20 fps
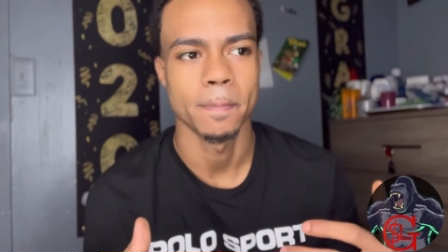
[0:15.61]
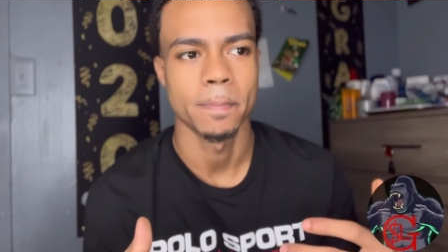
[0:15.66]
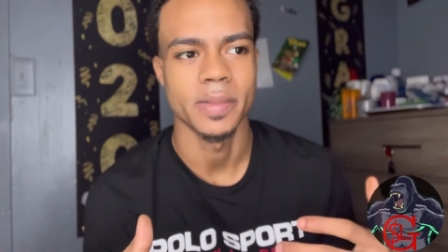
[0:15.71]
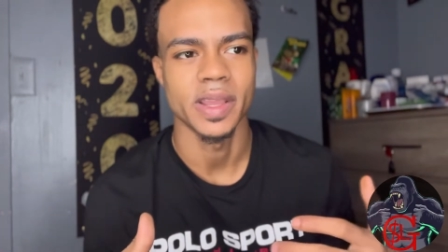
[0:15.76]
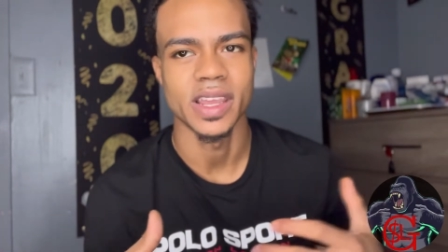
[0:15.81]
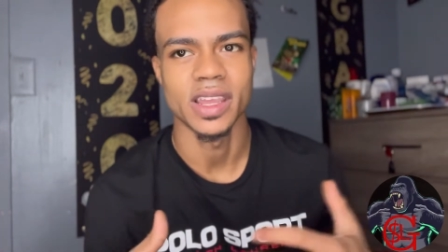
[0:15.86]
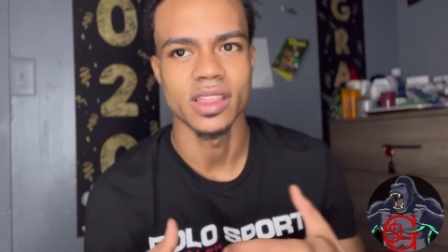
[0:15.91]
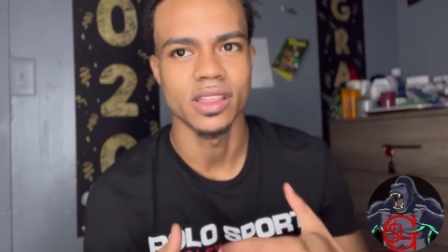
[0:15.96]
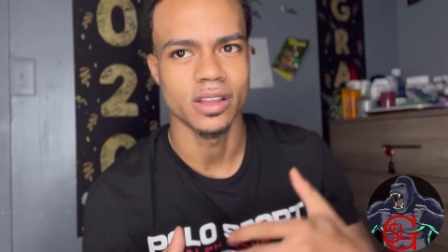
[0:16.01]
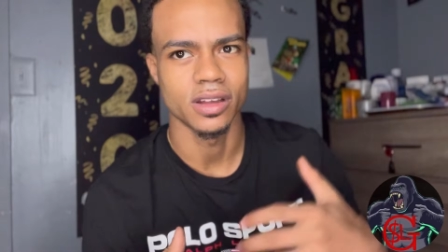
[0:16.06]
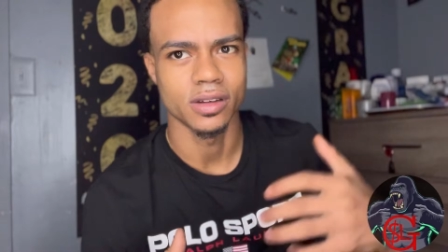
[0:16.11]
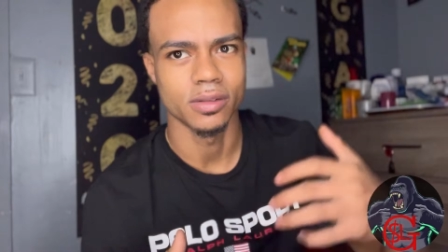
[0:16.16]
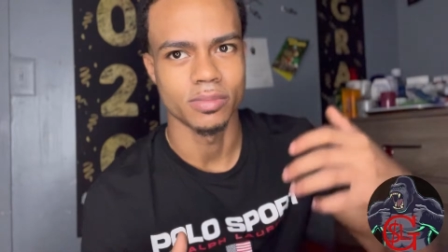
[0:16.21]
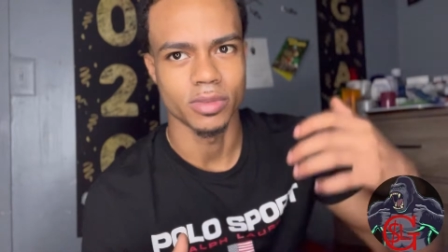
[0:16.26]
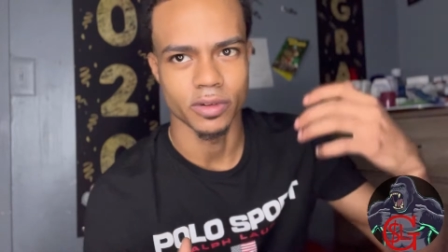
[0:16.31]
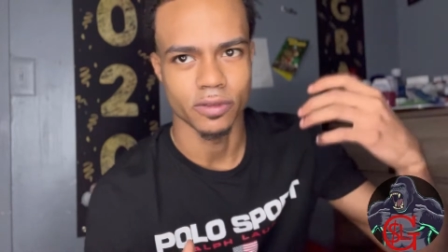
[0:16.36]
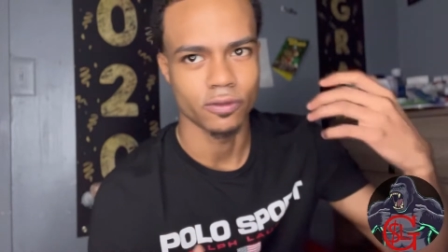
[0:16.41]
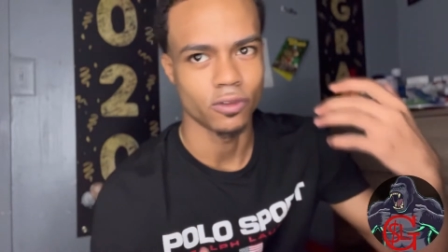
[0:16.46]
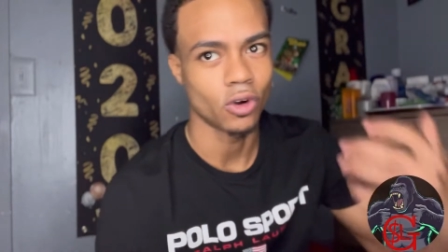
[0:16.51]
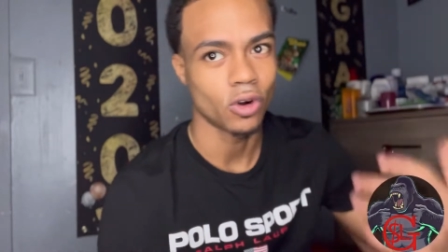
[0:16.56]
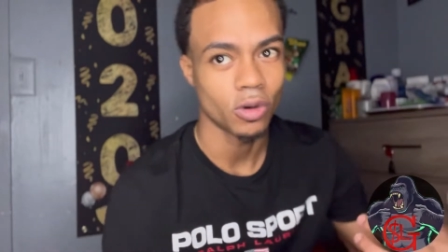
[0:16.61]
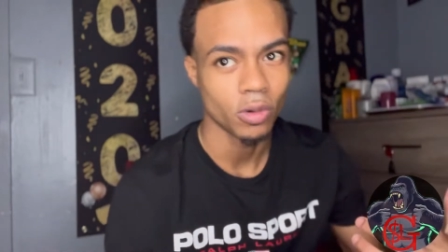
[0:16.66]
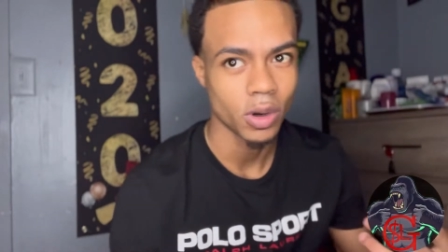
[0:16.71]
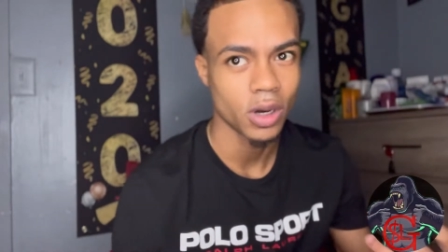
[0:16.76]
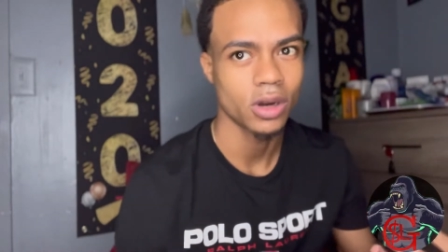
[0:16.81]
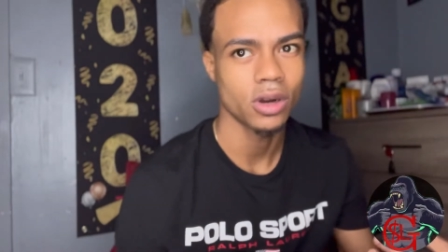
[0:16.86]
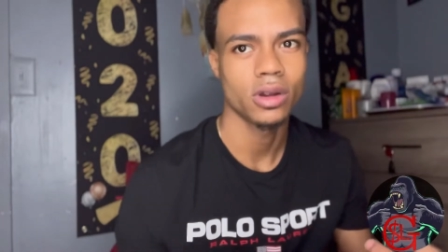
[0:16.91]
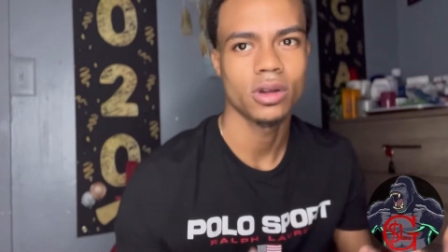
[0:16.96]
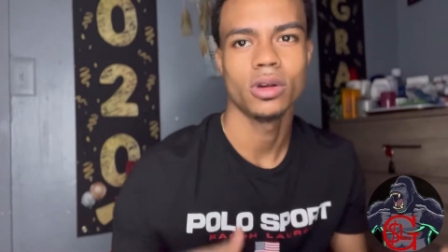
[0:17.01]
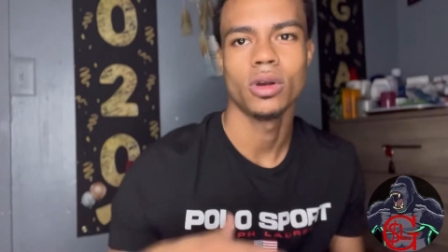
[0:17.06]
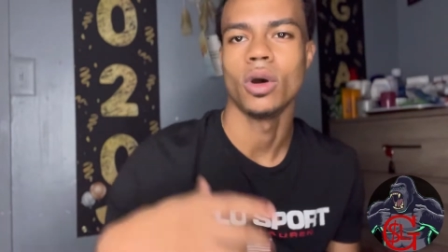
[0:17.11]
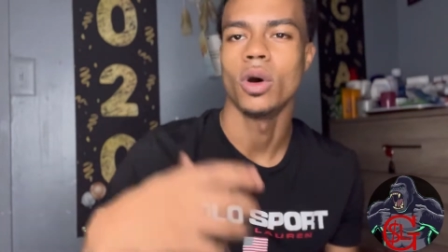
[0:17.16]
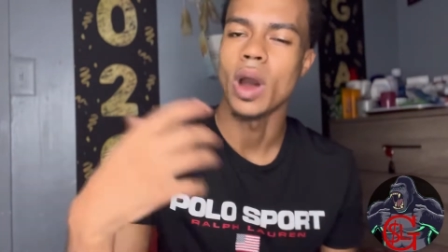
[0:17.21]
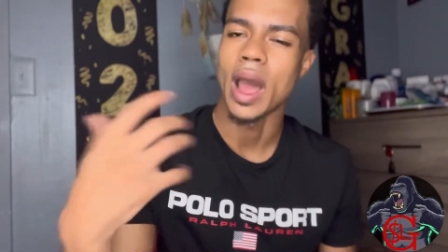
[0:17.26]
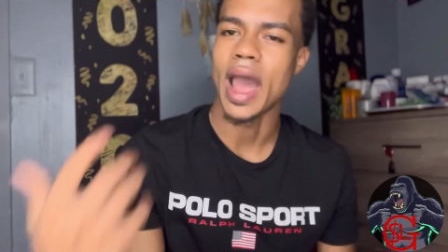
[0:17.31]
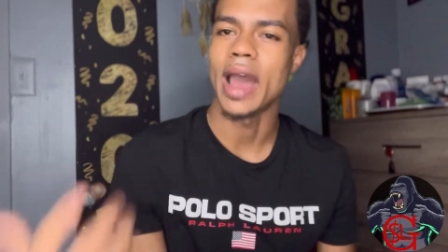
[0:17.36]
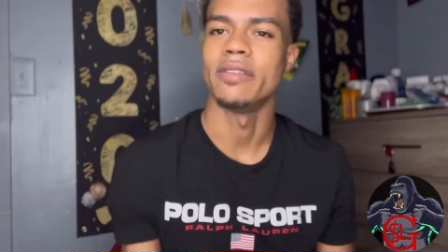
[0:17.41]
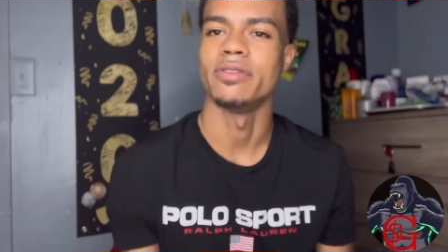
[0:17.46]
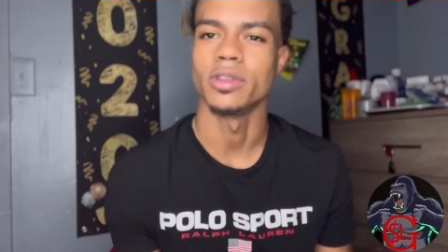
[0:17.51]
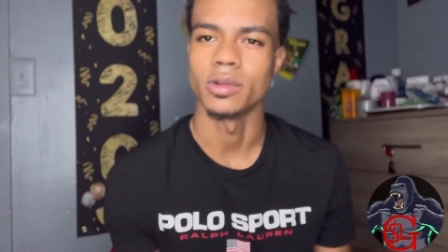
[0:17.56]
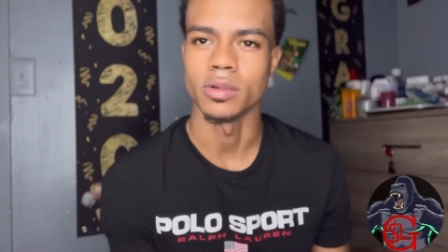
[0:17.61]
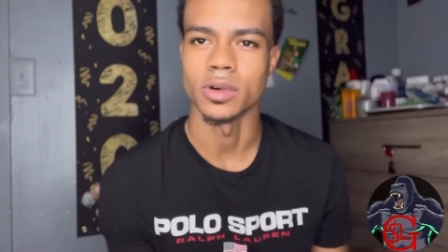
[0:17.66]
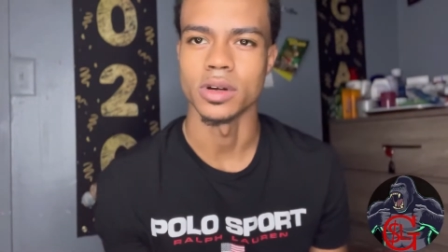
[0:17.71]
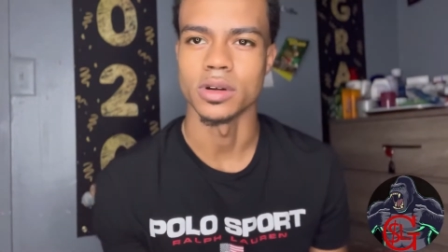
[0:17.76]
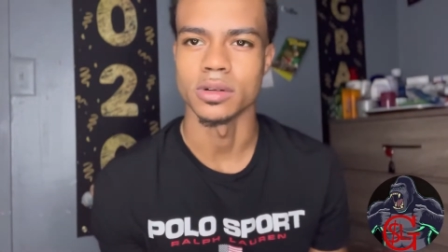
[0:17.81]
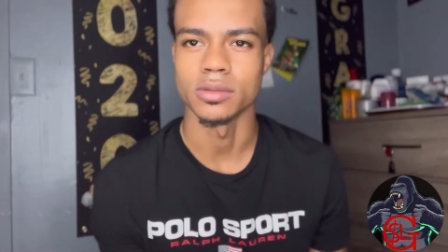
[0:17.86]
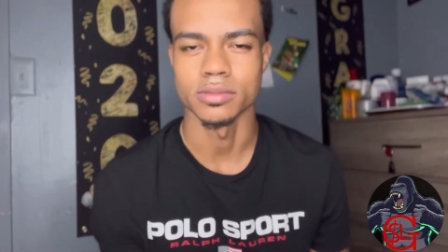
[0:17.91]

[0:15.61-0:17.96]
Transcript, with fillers: either before work or after work.